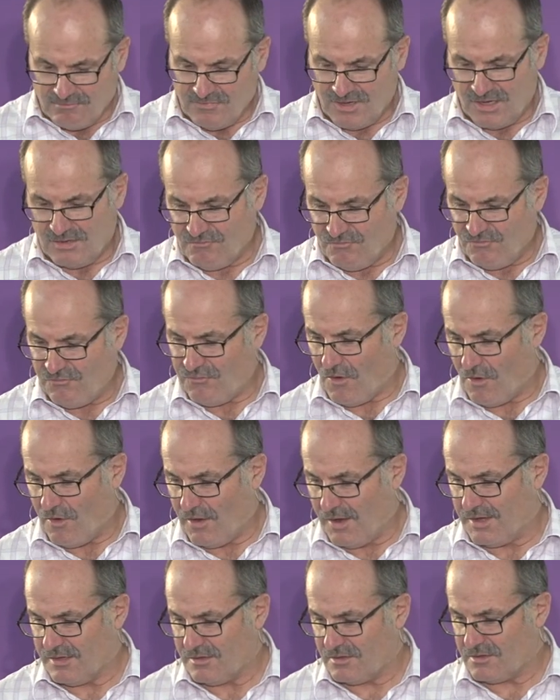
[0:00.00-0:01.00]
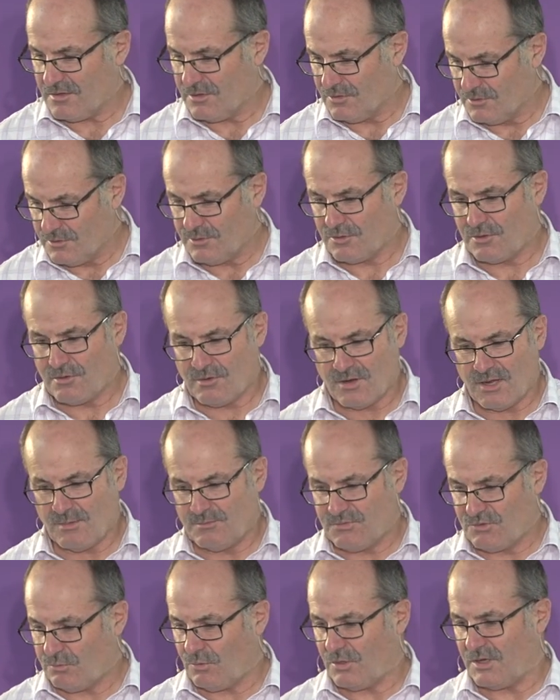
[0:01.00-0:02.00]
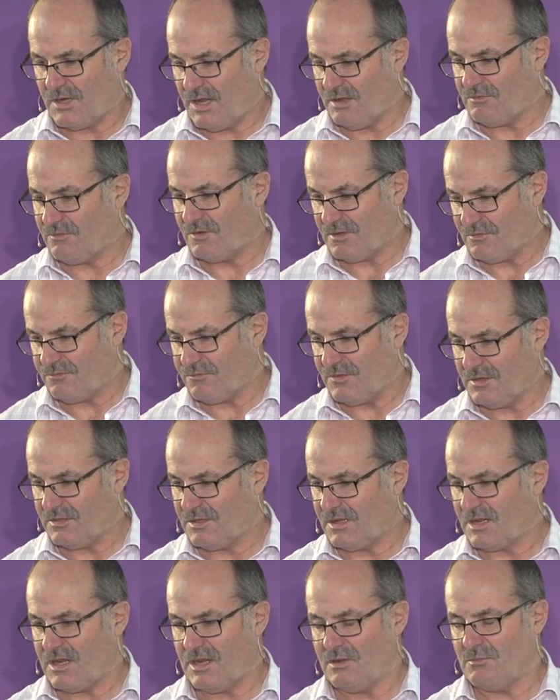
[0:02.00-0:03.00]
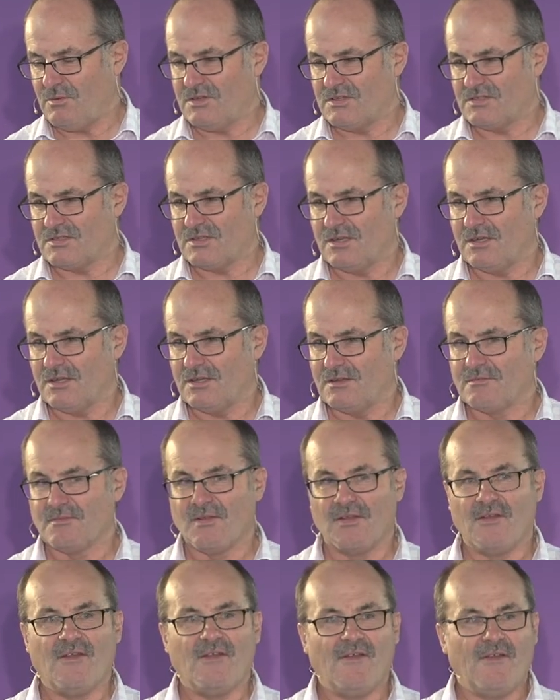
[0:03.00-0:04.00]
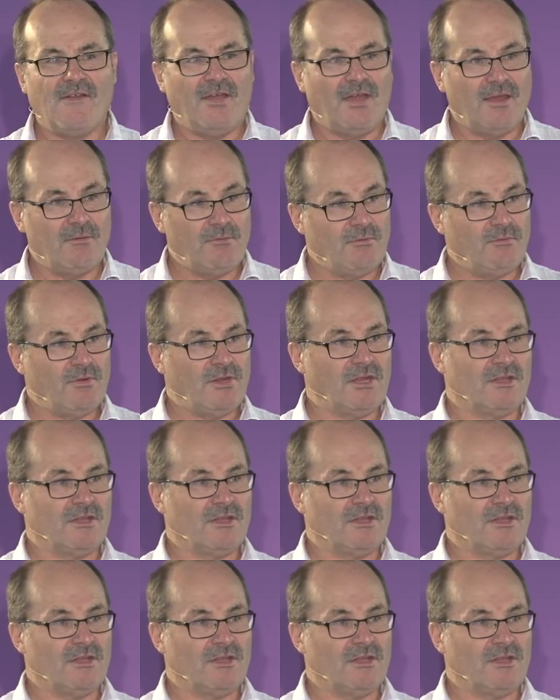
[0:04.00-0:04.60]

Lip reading: and find hoo-hoo grubs, whatever, to feed the Kiwis there. And when we